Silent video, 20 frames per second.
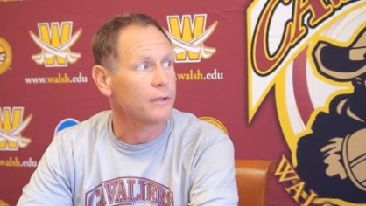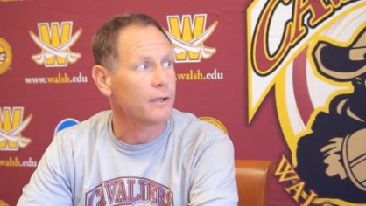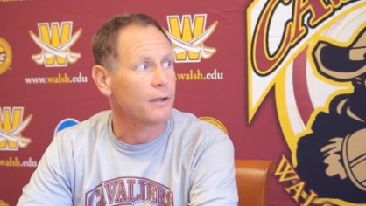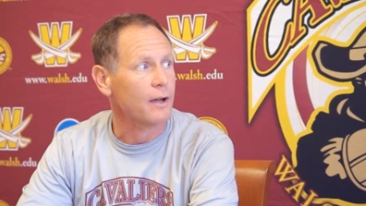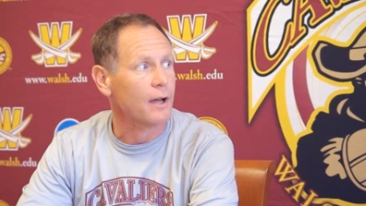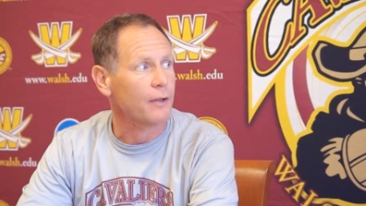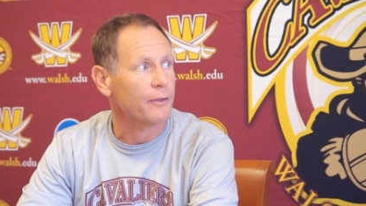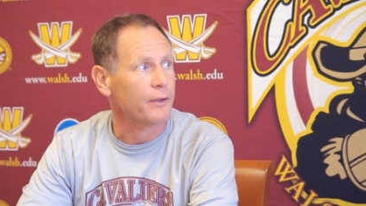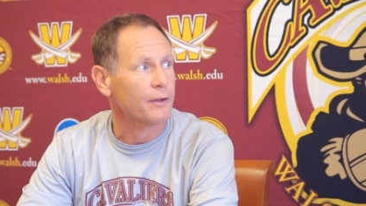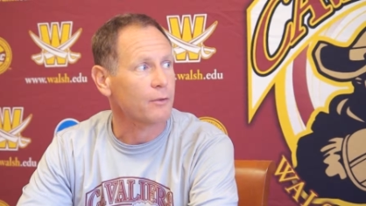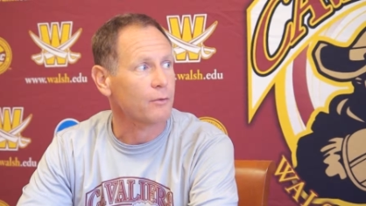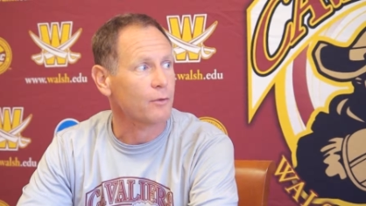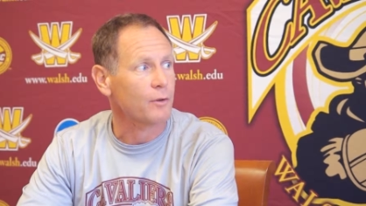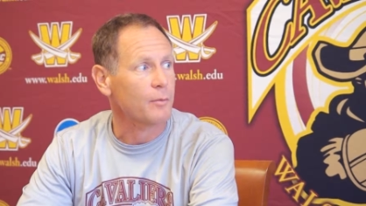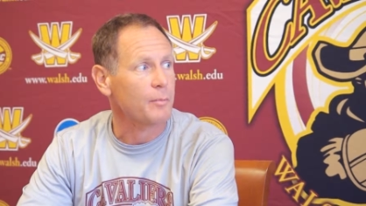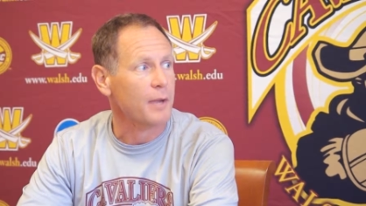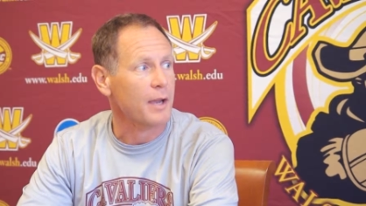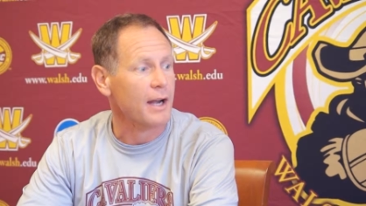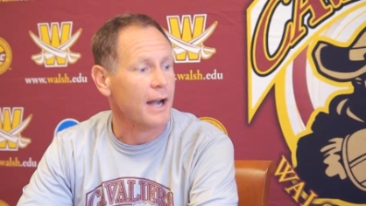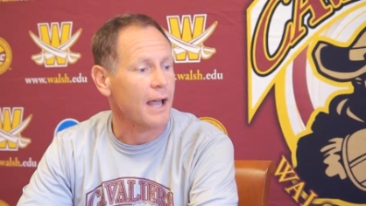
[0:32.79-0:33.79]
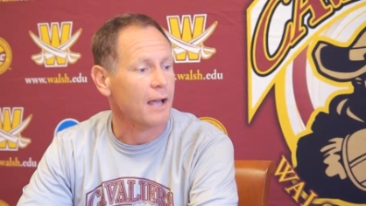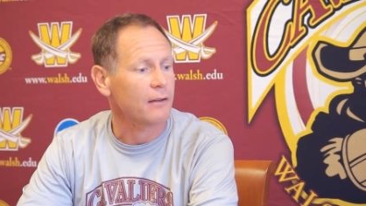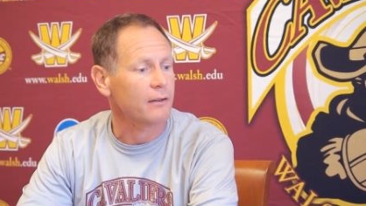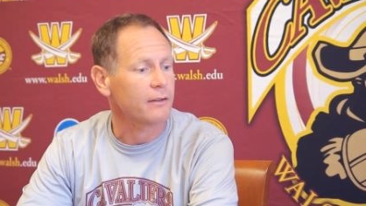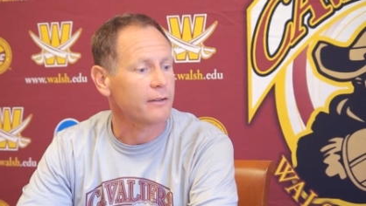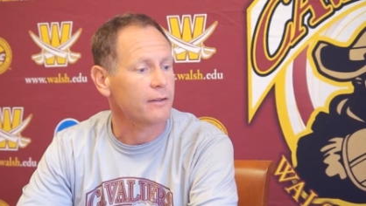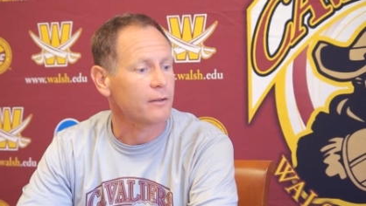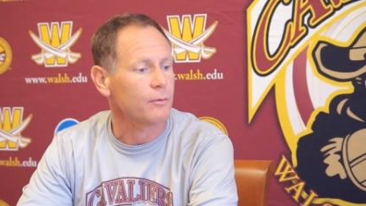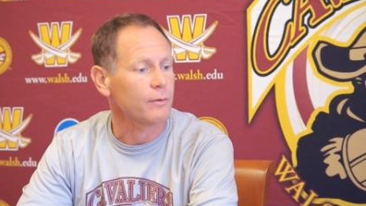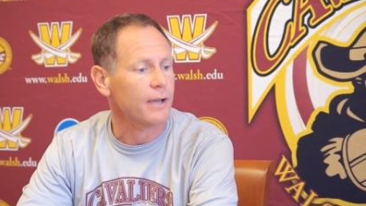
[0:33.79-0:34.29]
you know, how things were going to pan out
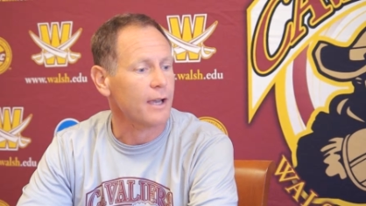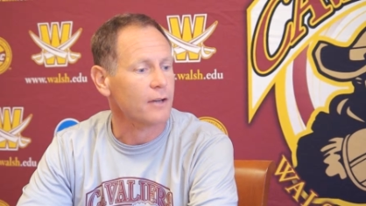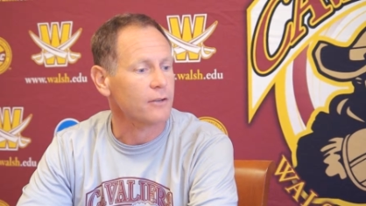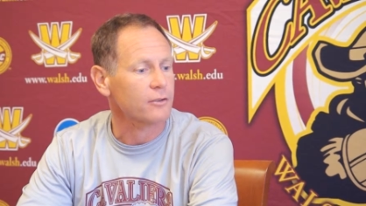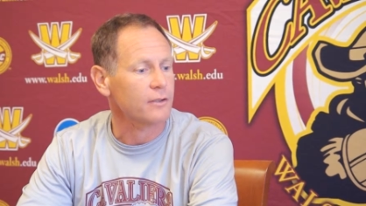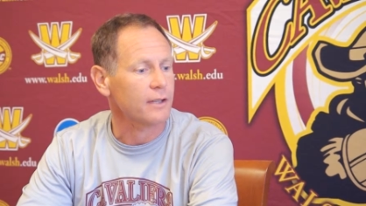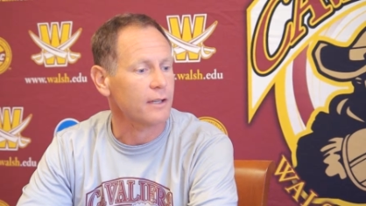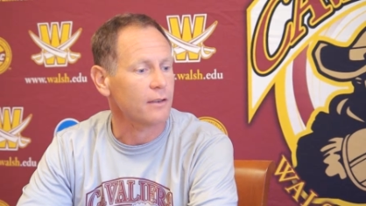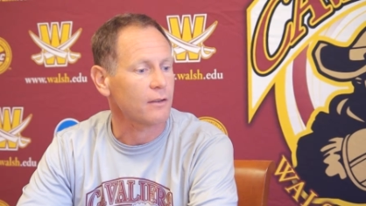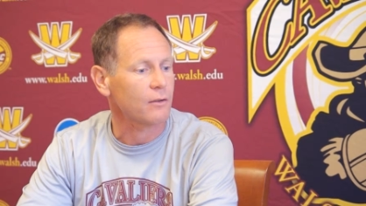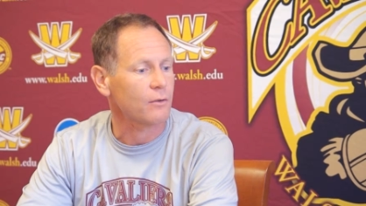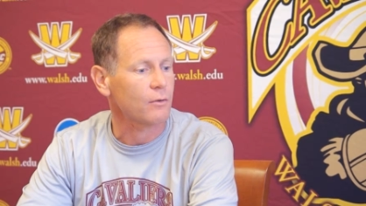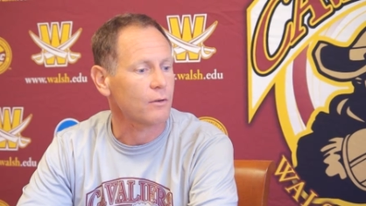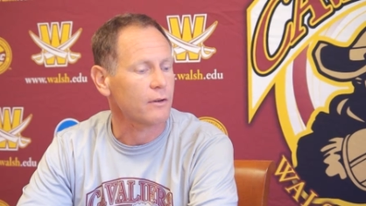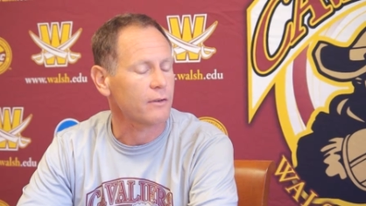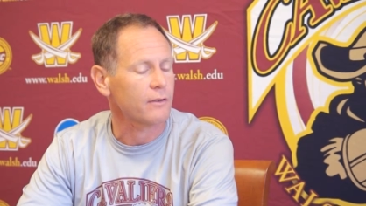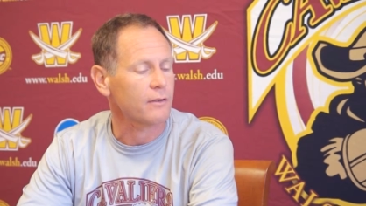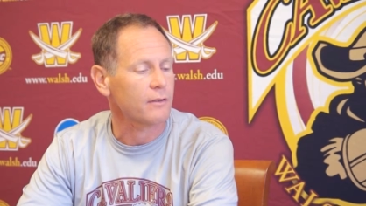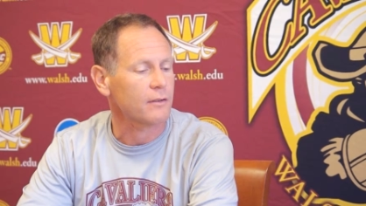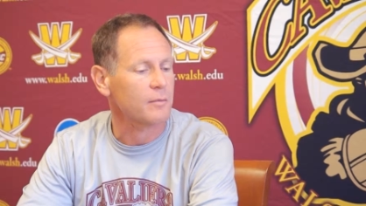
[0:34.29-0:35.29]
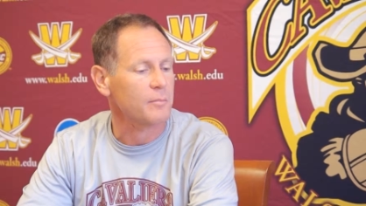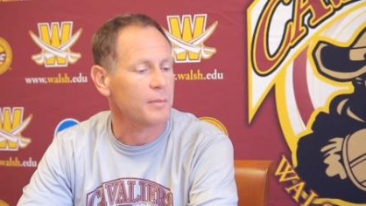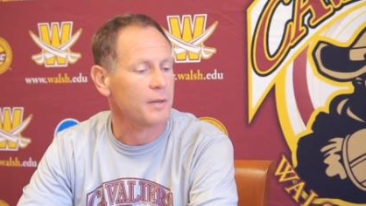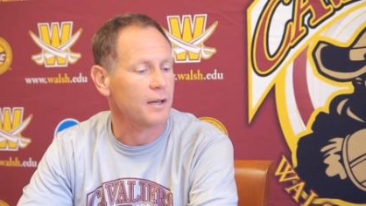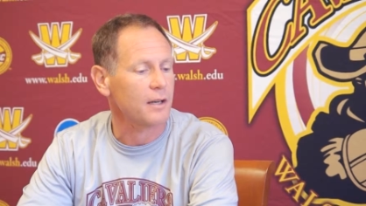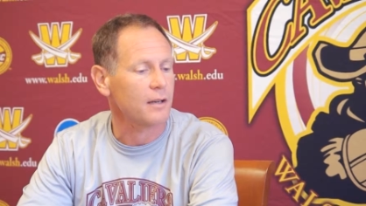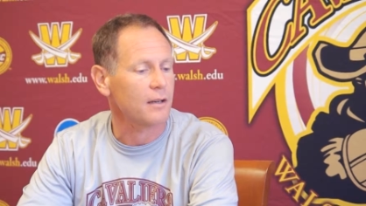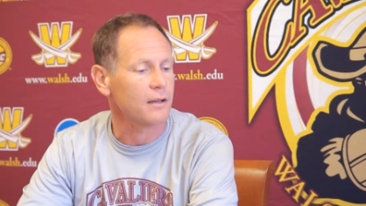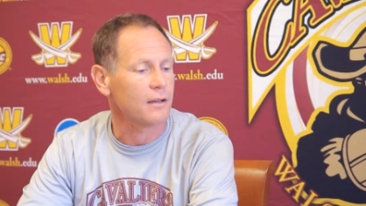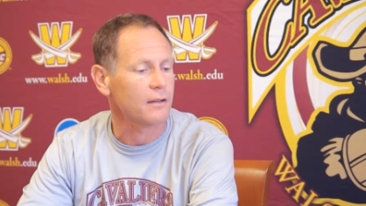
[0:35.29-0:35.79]
until we actually hit the courts and
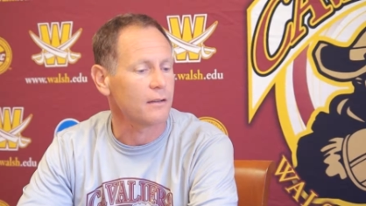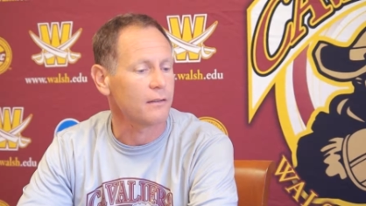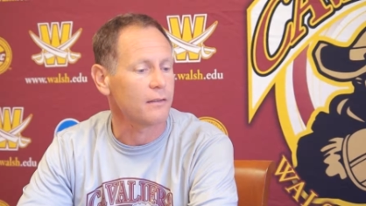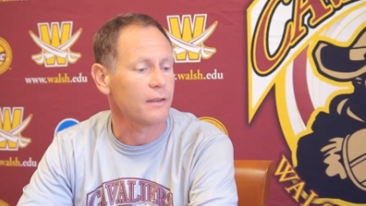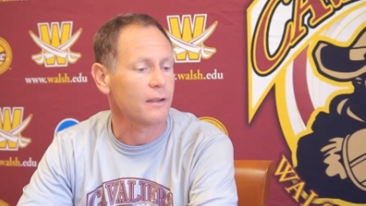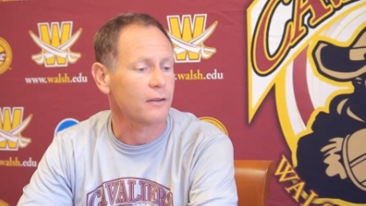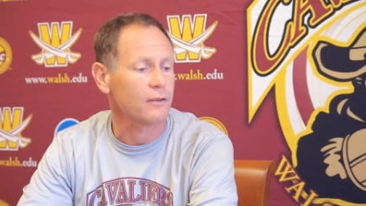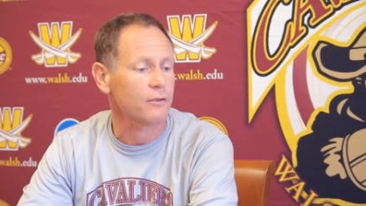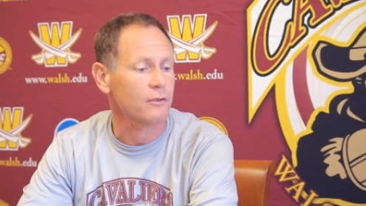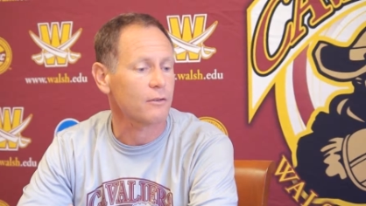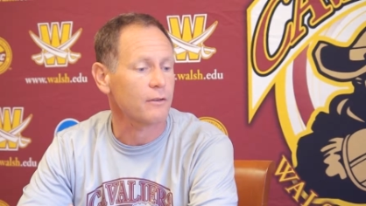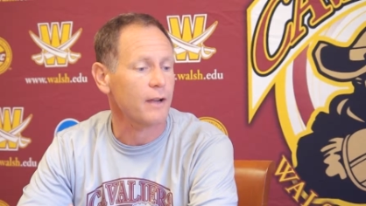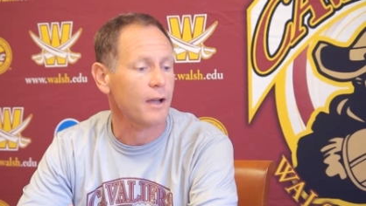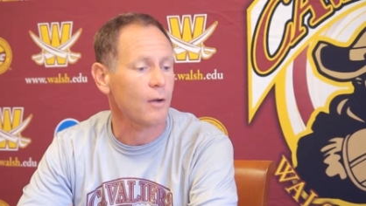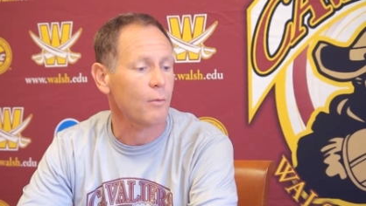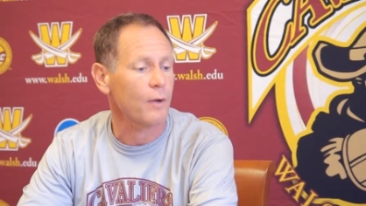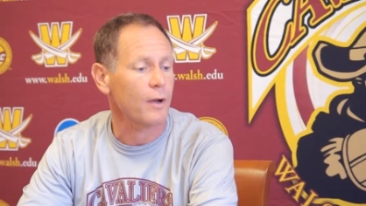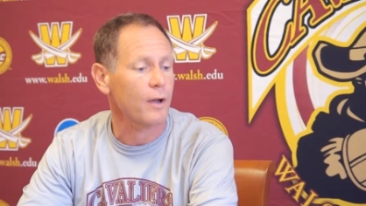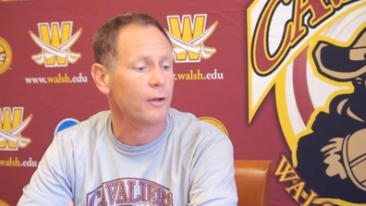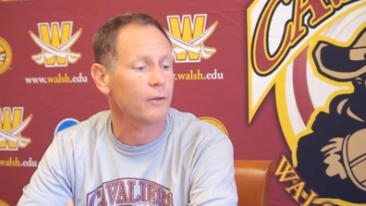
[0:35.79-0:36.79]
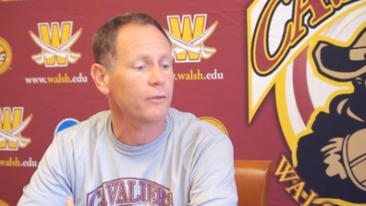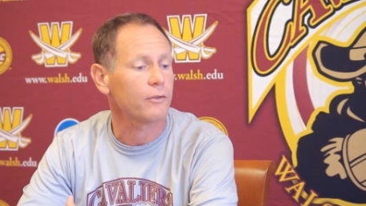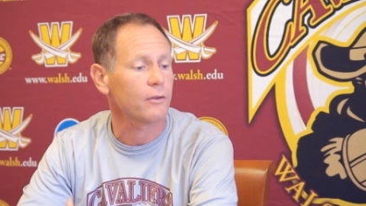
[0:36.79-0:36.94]
competed, and things turned out well.